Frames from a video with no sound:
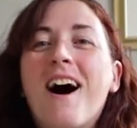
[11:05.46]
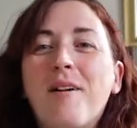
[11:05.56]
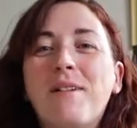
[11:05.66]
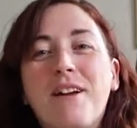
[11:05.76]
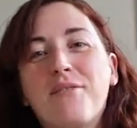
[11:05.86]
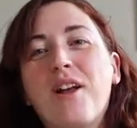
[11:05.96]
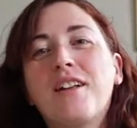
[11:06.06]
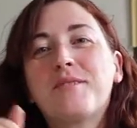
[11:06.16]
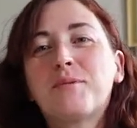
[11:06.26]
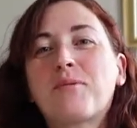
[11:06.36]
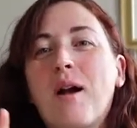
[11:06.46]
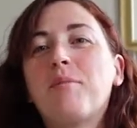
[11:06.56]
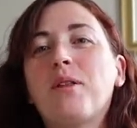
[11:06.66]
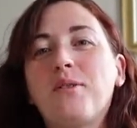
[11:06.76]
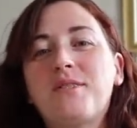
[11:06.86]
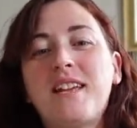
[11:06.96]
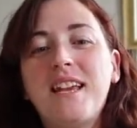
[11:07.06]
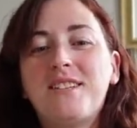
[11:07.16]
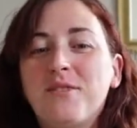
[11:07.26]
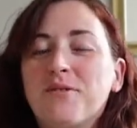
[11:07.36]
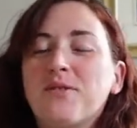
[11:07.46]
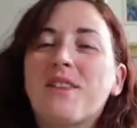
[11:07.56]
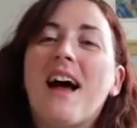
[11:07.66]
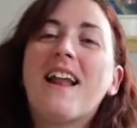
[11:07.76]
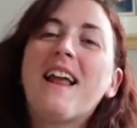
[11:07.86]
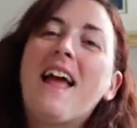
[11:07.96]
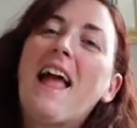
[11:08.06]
um, if not, subscribe below. Stay tuned for that.